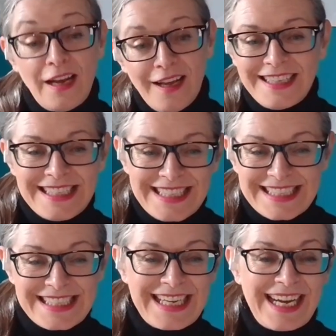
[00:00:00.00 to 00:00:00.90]
I learned this
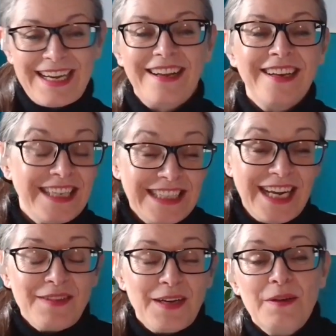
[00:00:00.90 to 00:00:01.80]
thing today and I
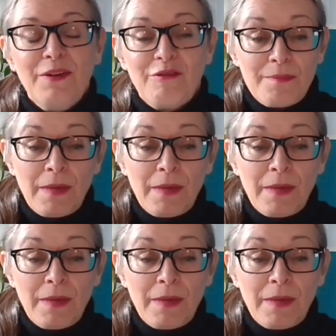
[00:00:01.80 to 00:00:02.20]
share that with her.